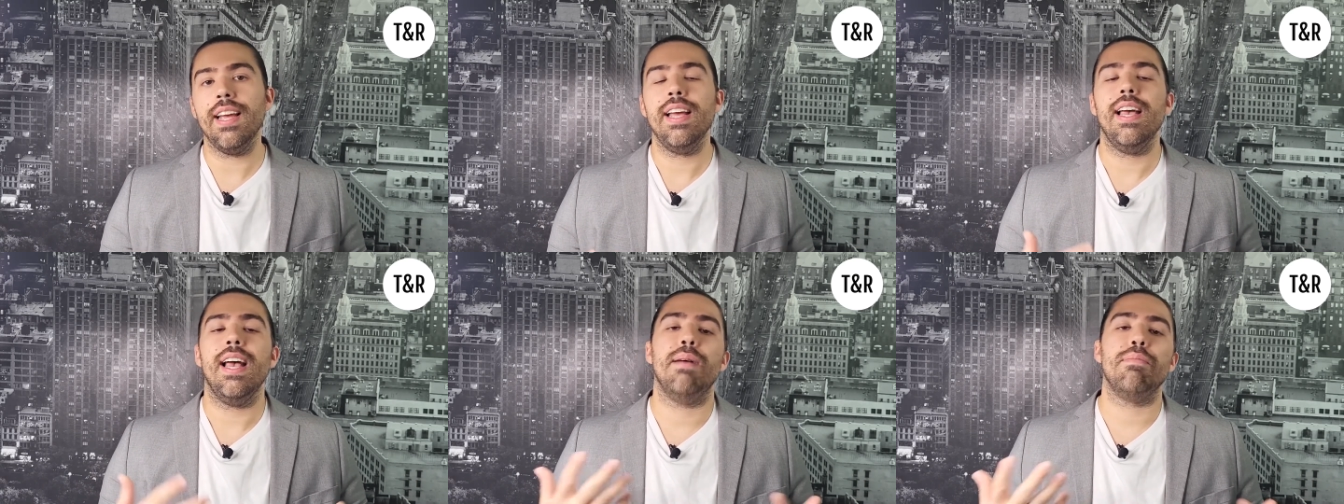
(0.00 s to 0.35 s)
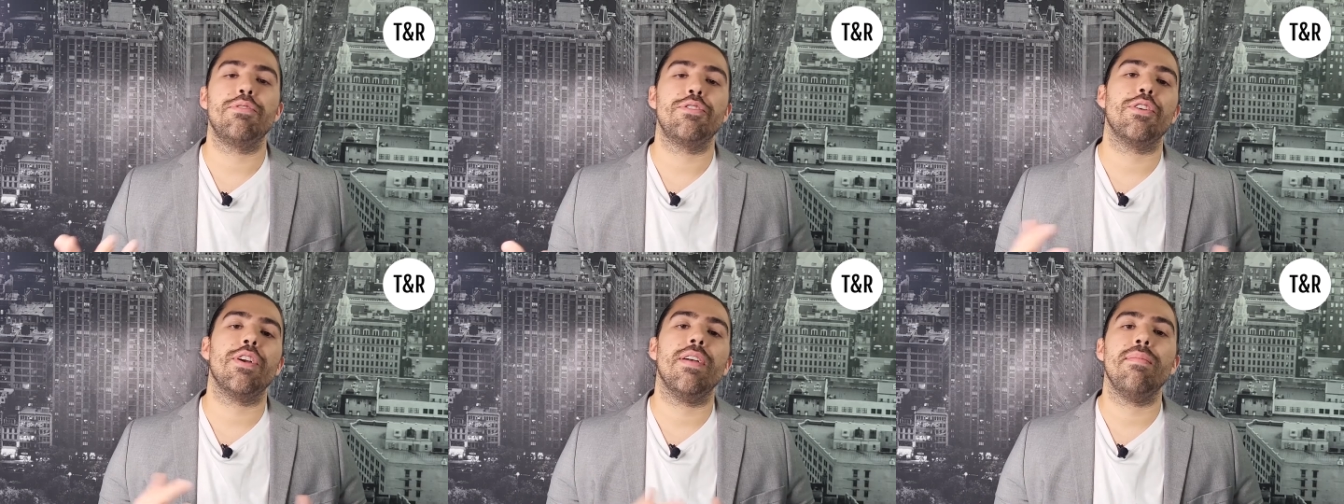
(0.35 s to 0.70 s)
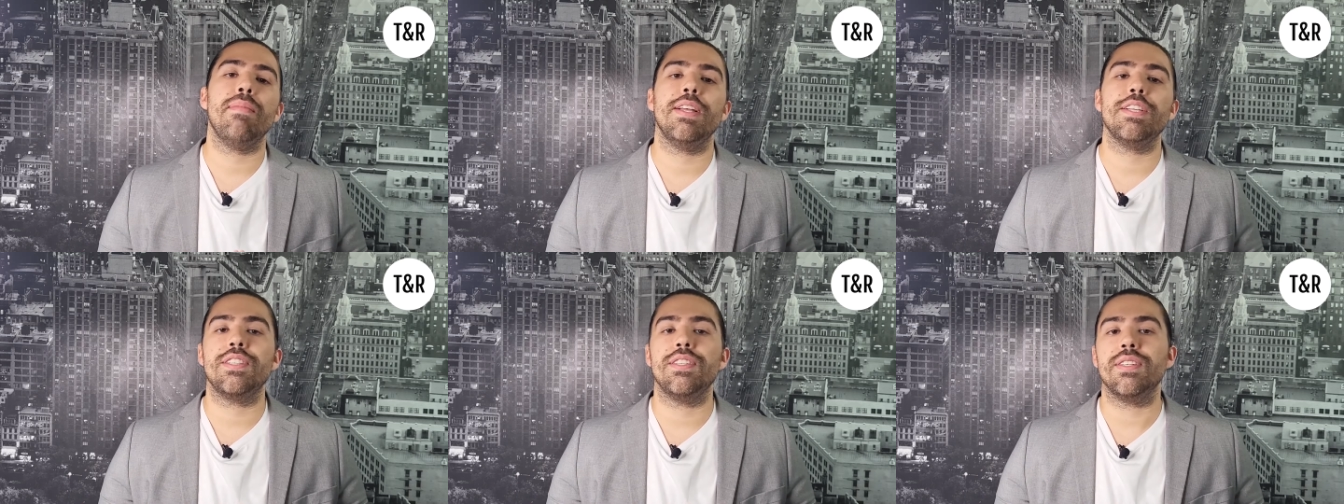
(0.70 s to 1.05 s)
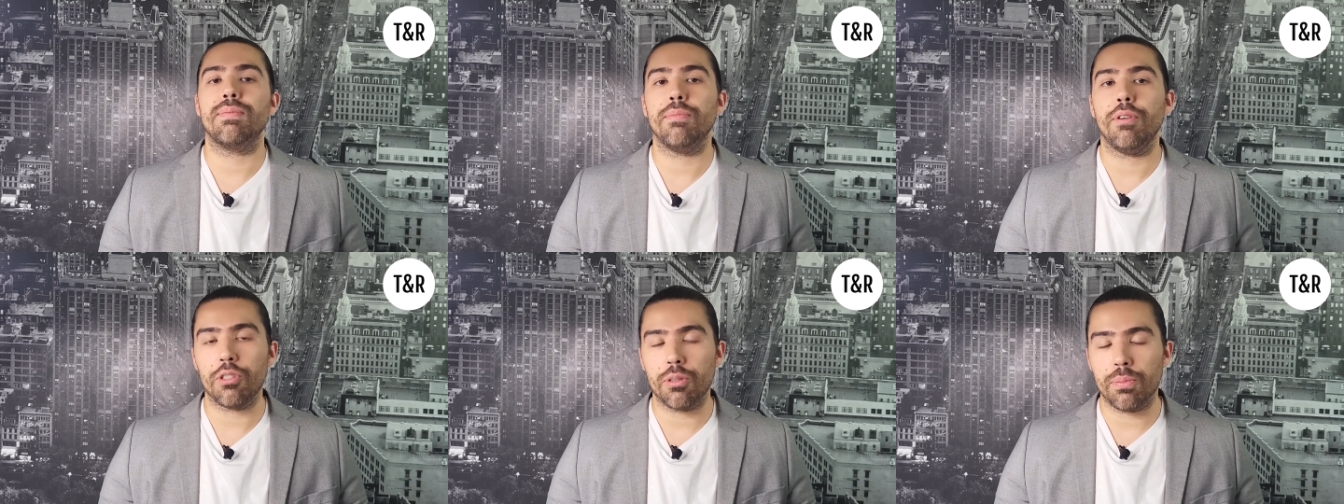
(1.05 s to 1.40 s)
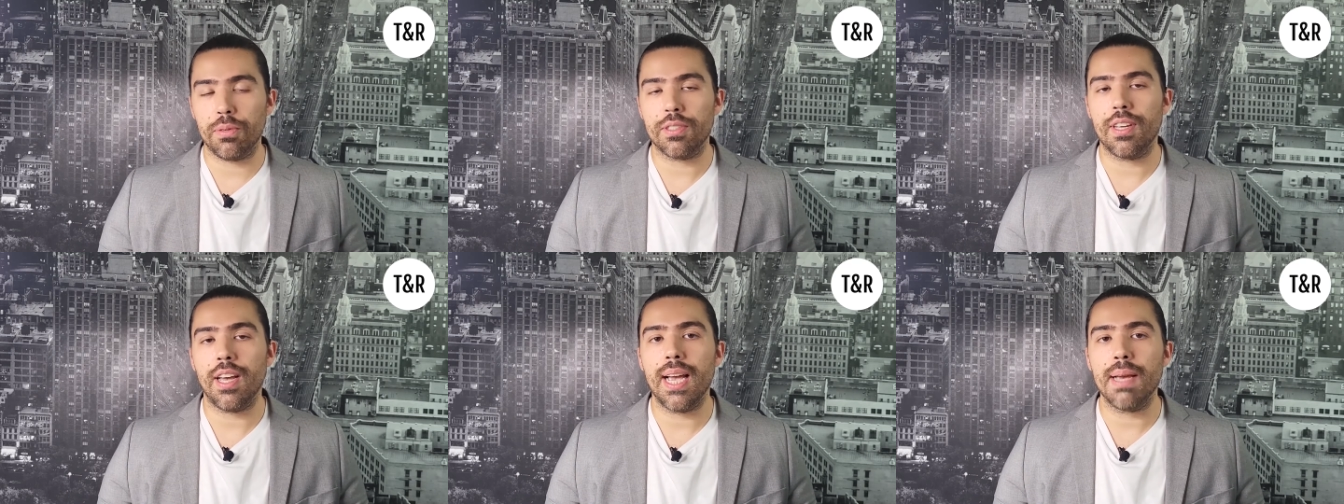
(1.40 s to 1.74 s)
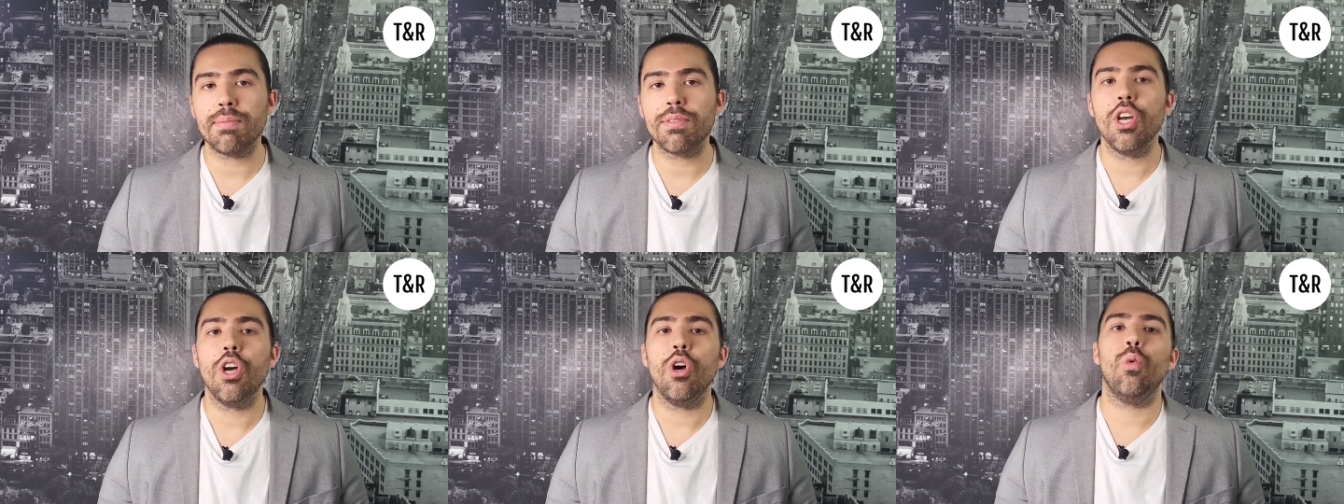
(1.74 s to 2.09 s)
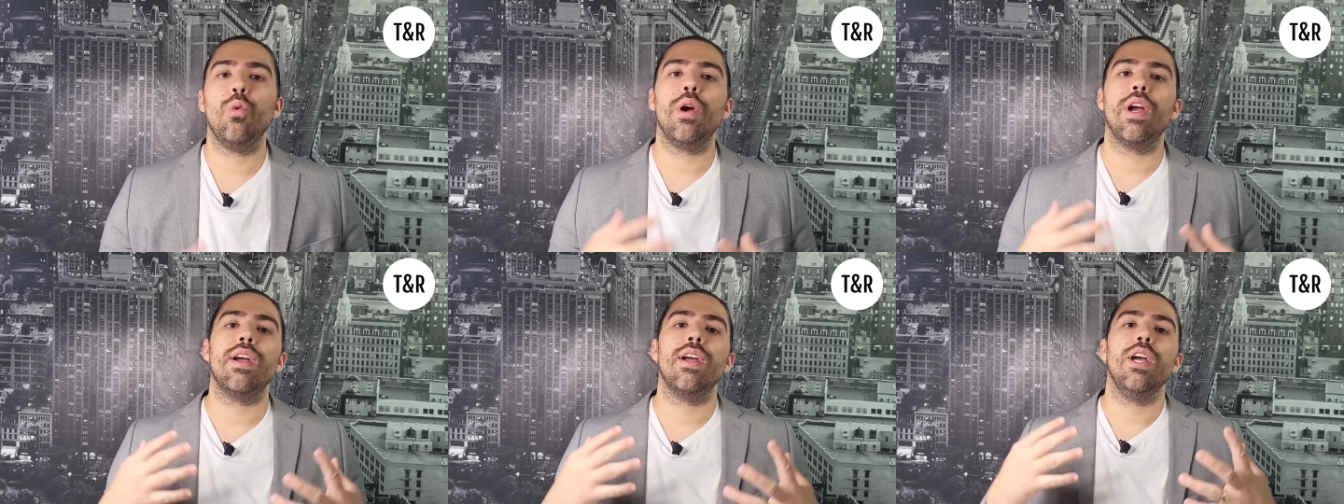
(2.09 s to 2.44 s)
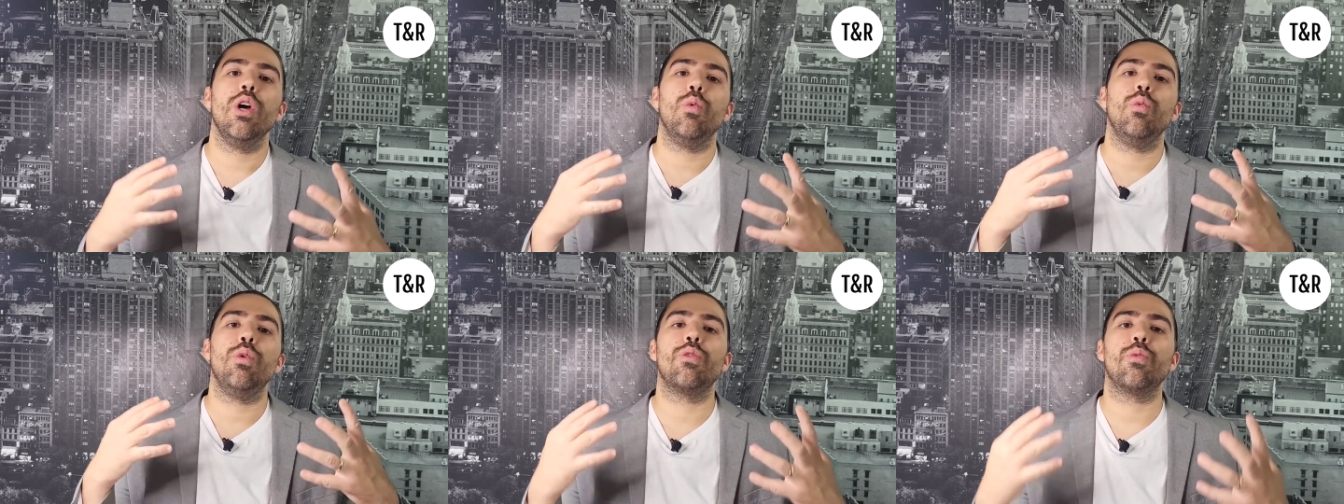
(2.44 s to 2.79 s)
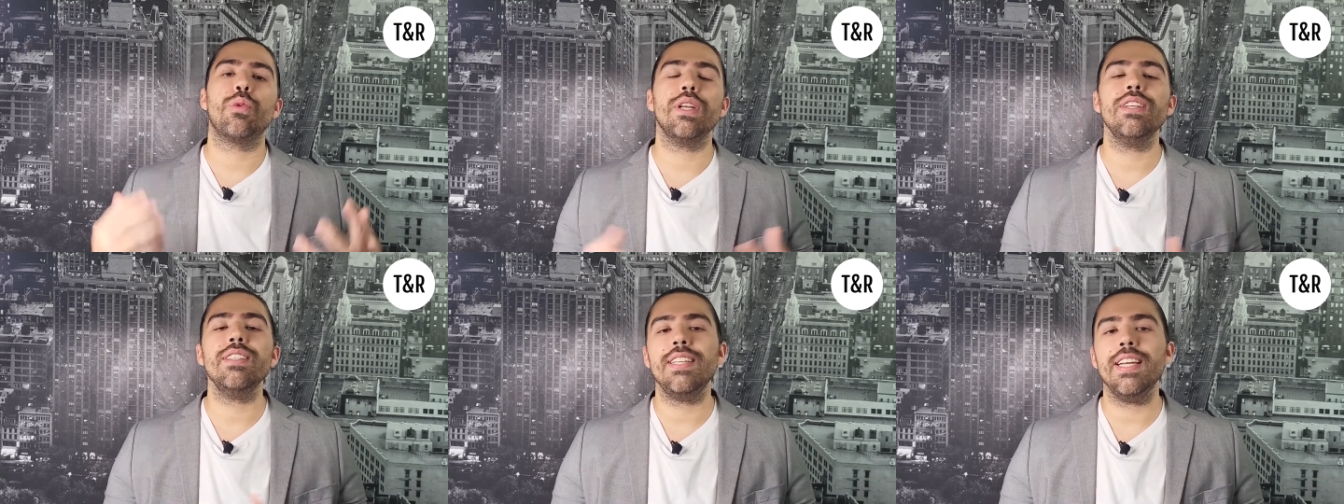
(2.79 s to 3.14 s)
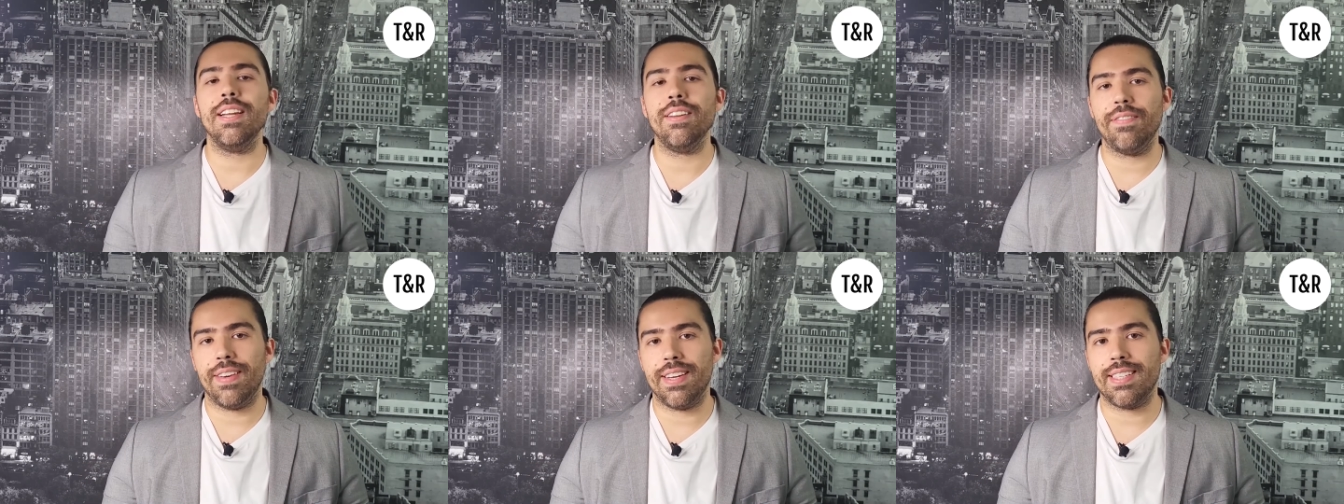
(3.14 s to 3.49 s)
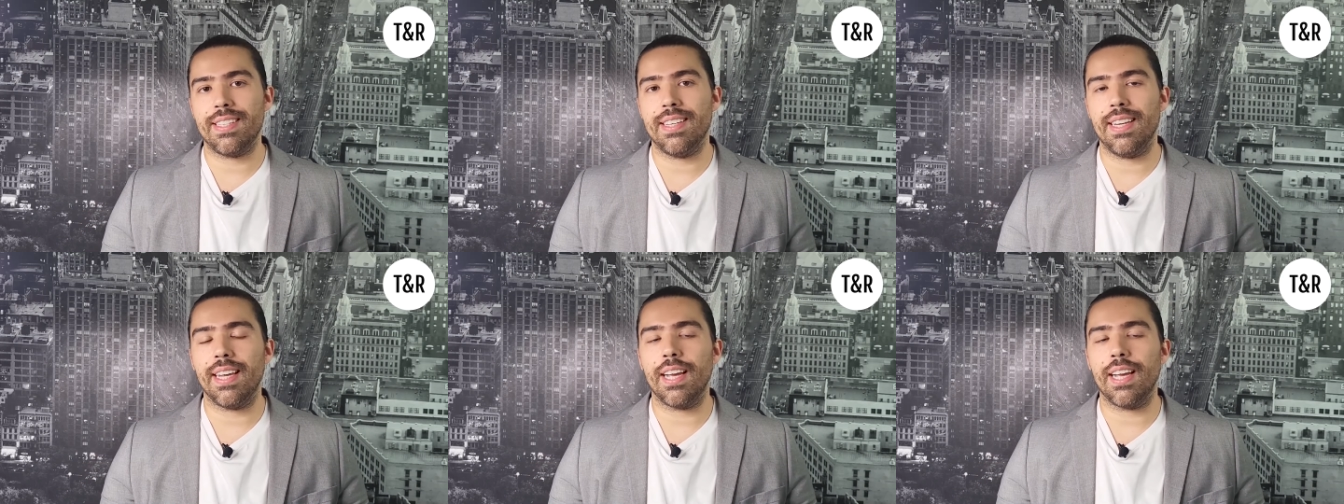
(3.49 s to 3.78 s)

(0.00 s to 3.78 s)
I'm sure I've mentioned this multiple times, where with real estate investing,